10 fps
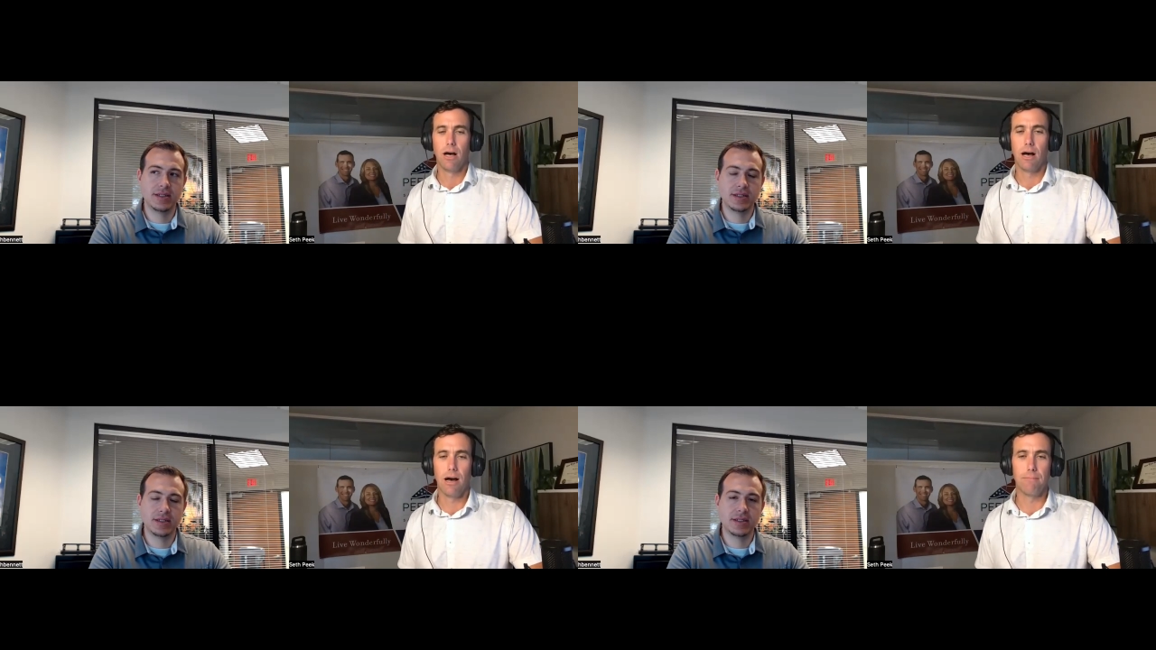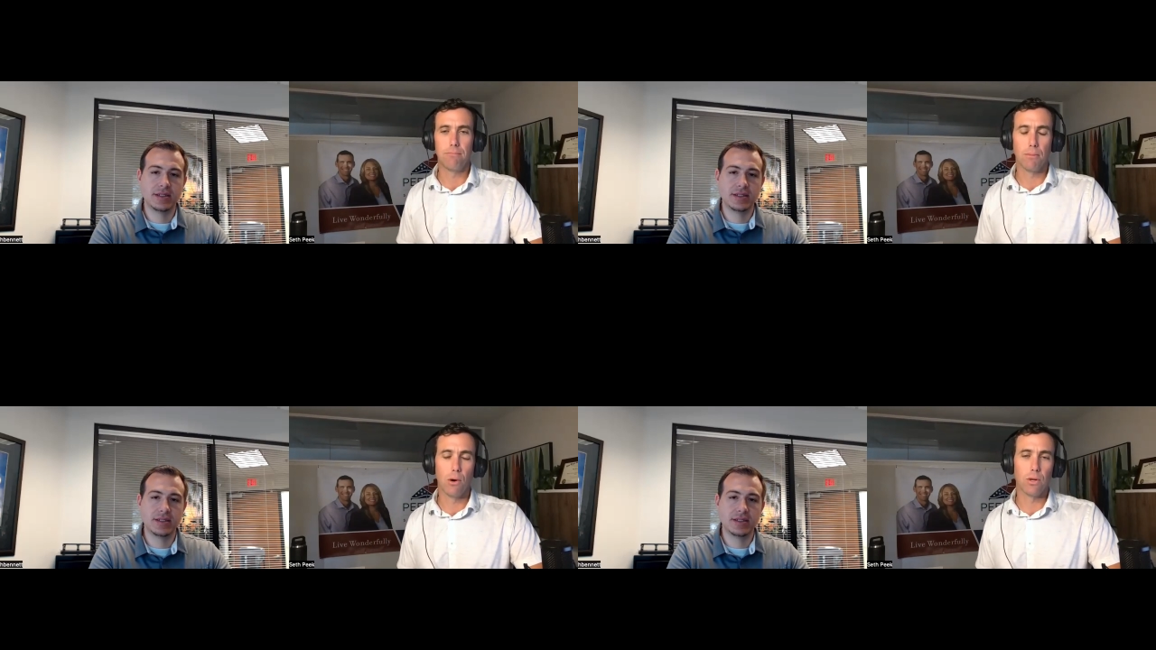Speaker 1: uh,
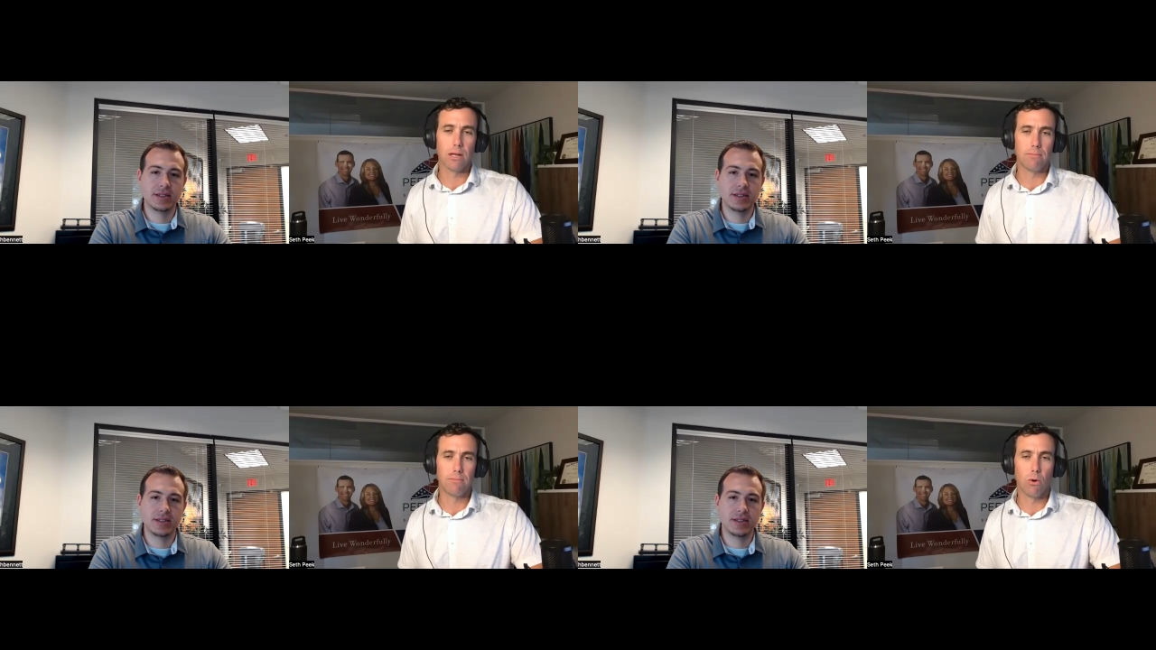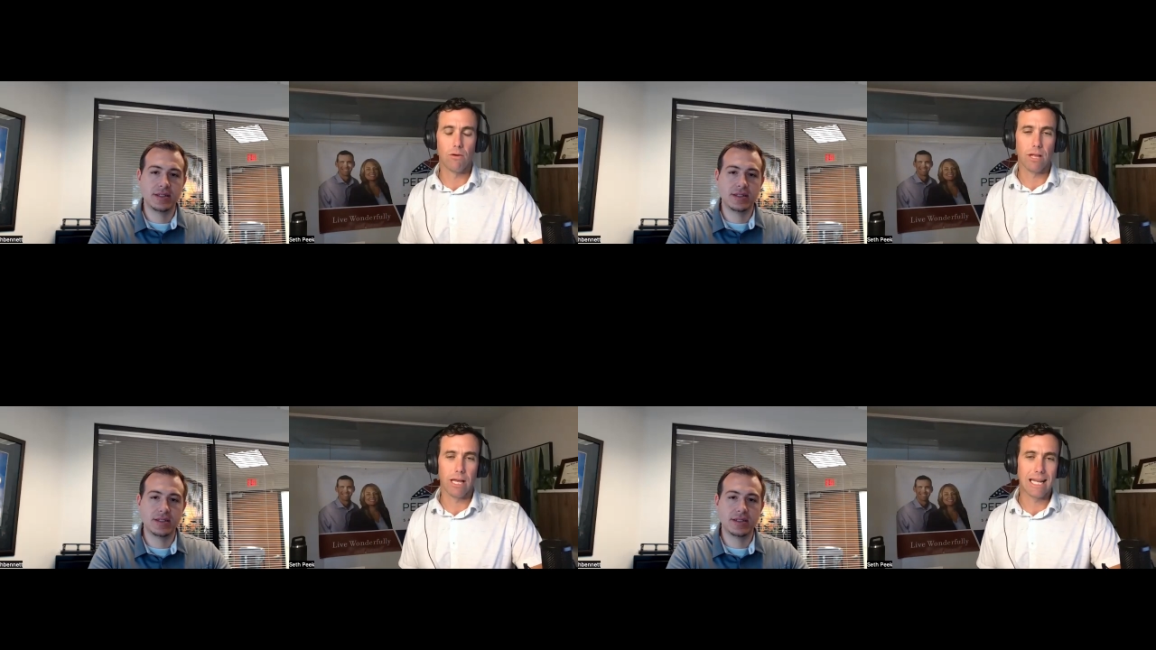promoting
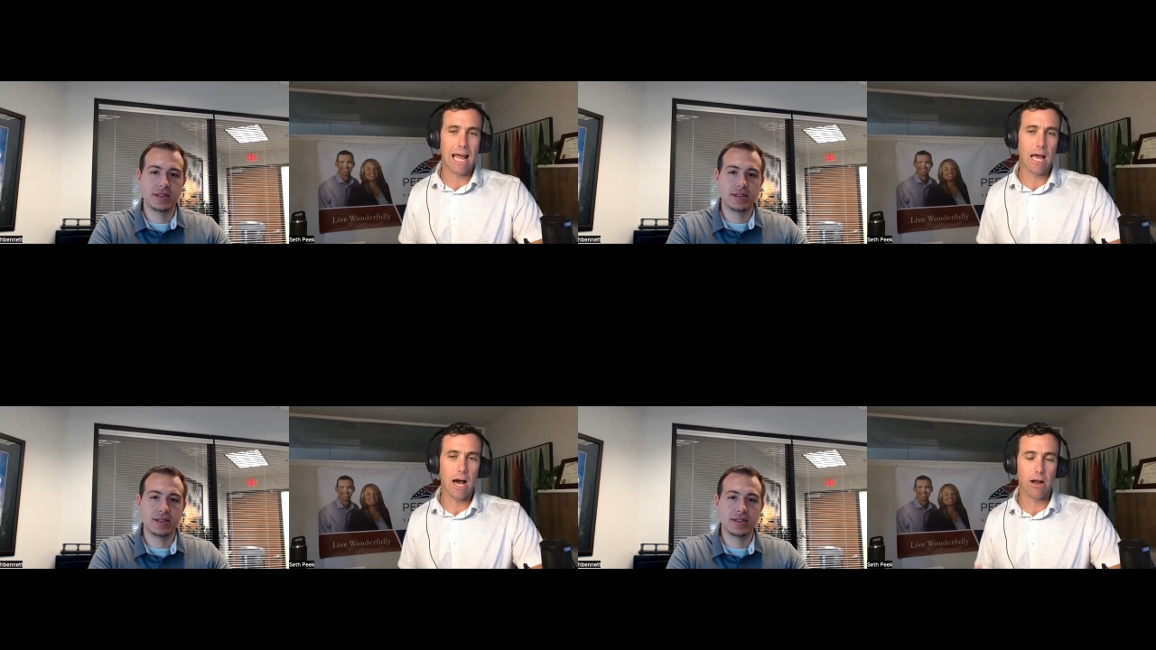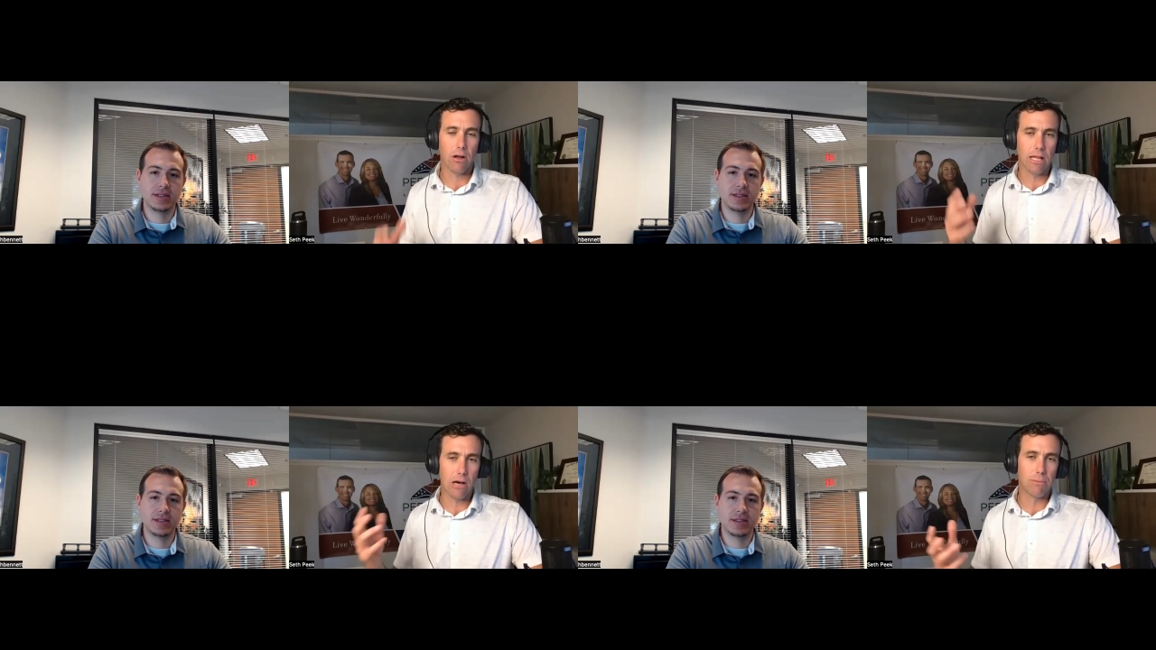more of like an AI
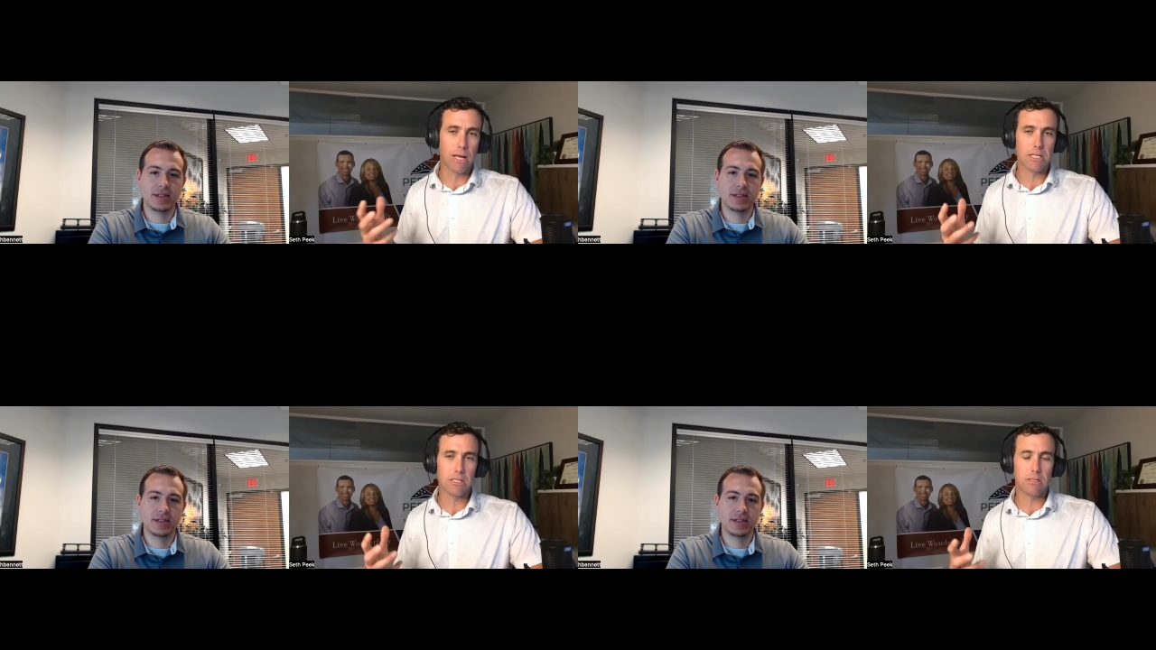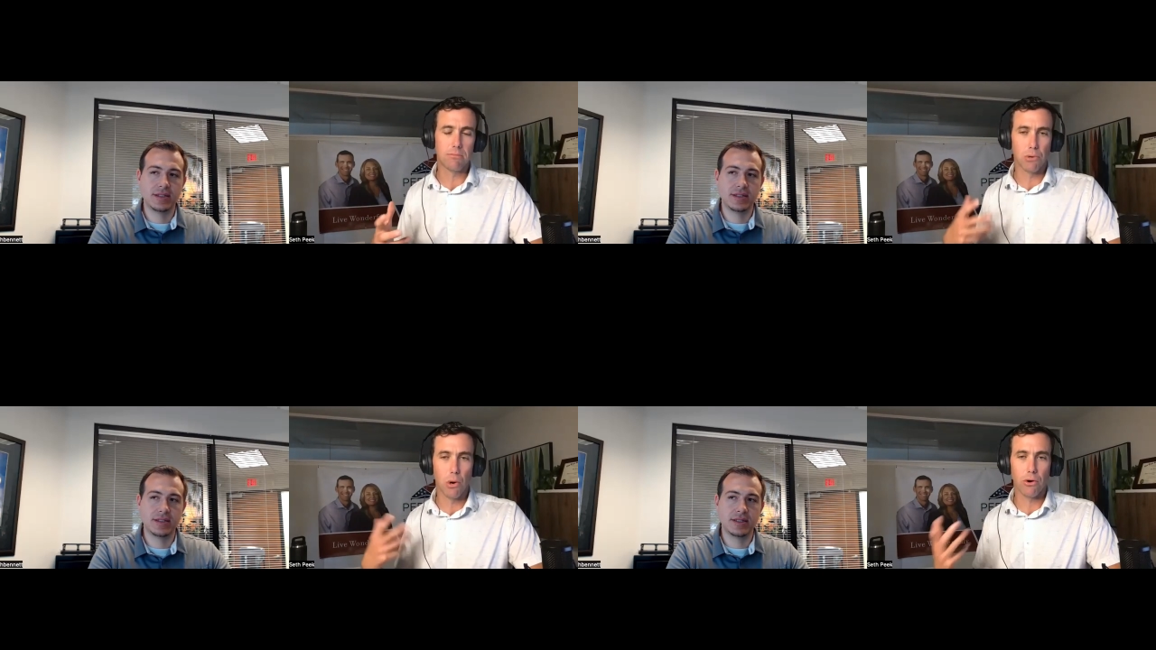cloud based
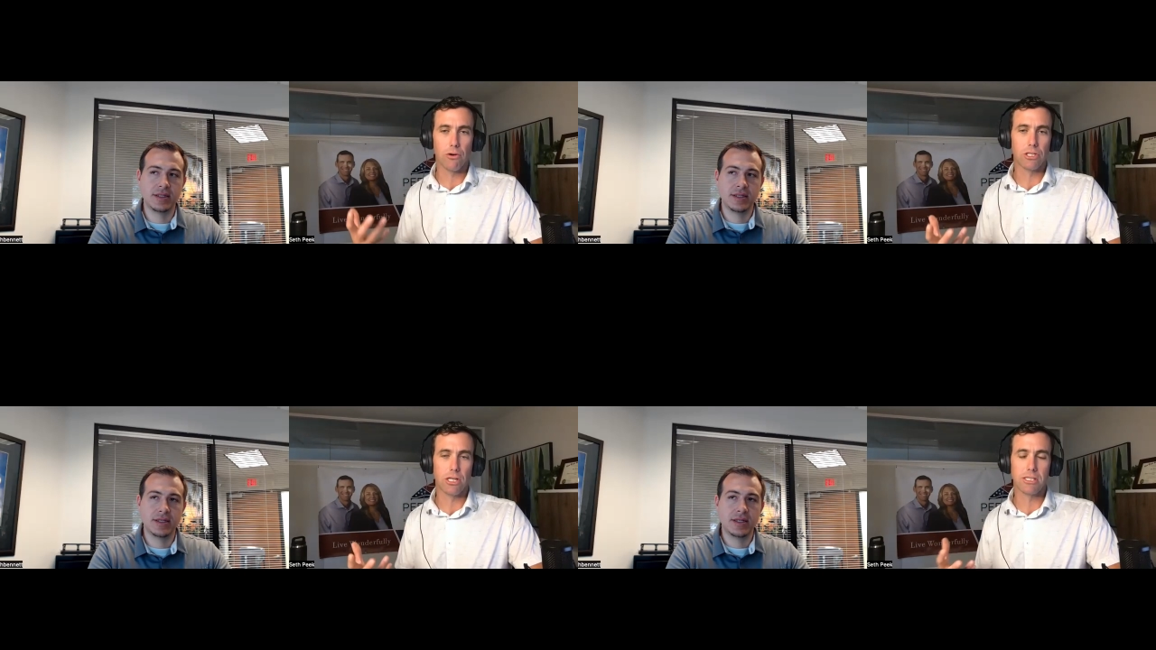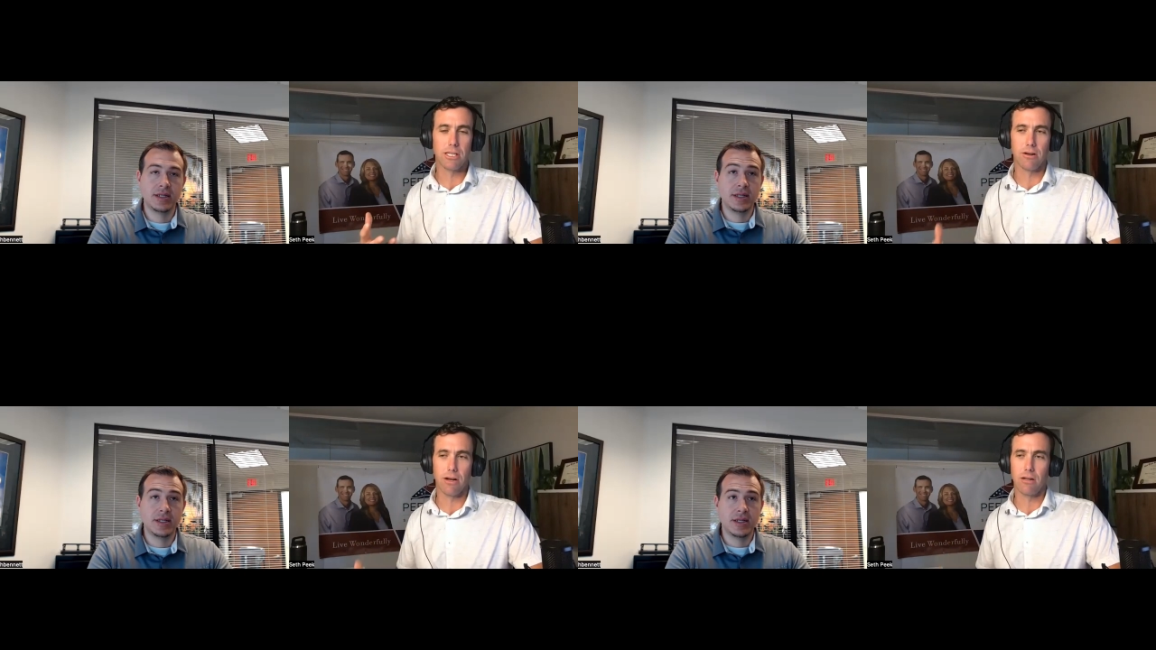
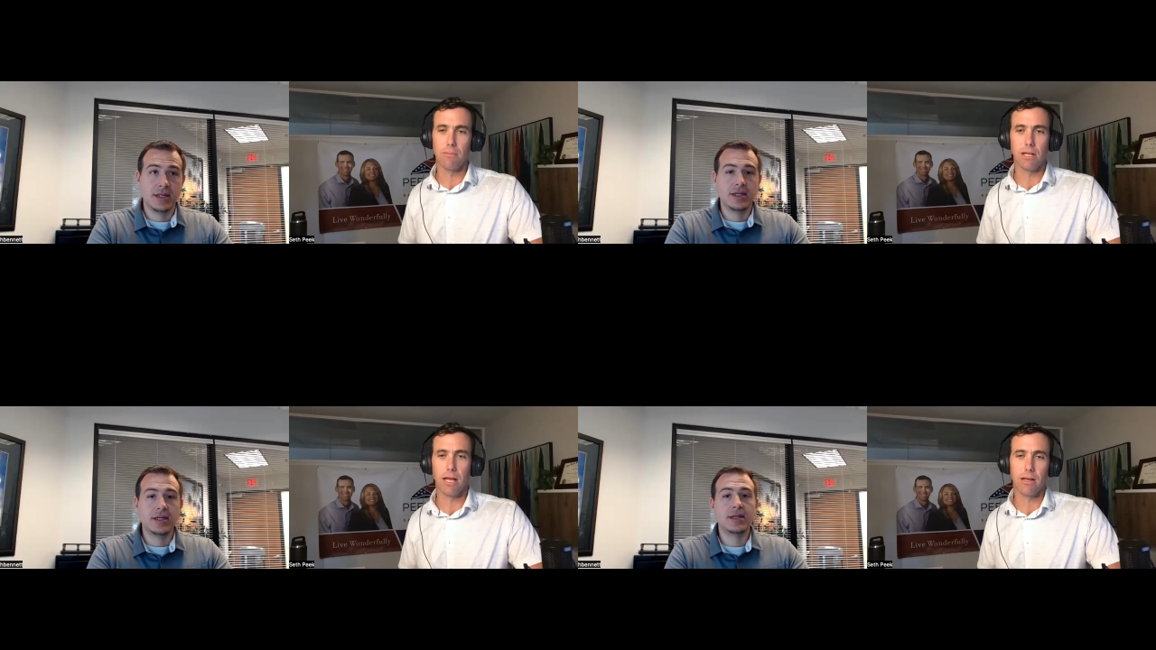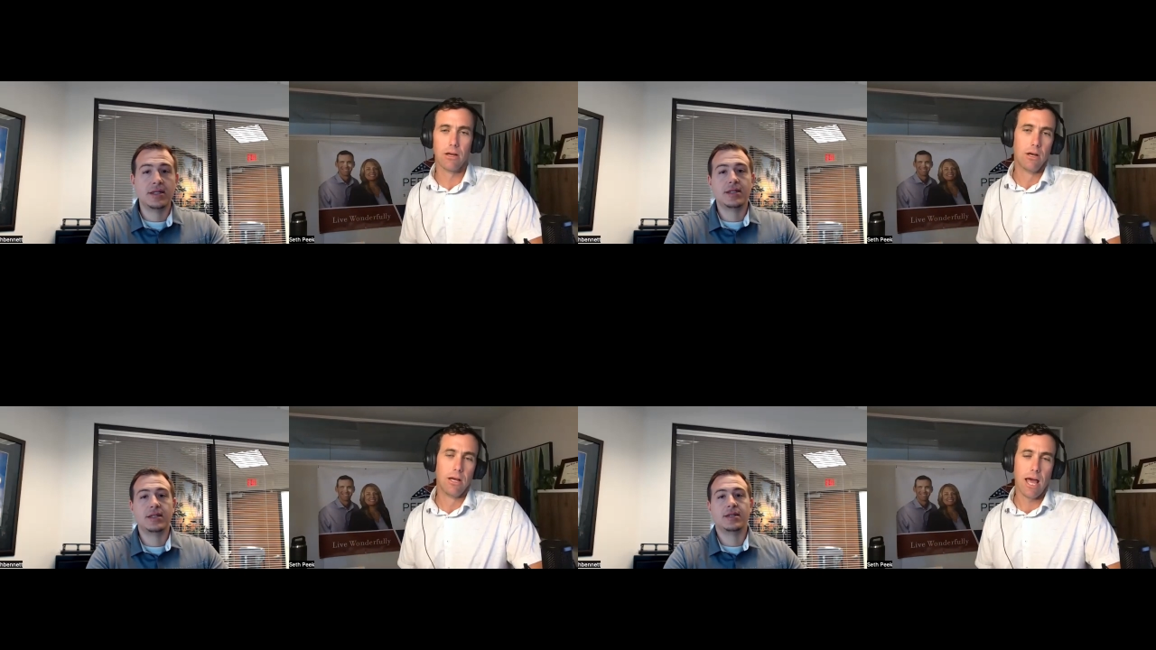brokerages that are going to be like,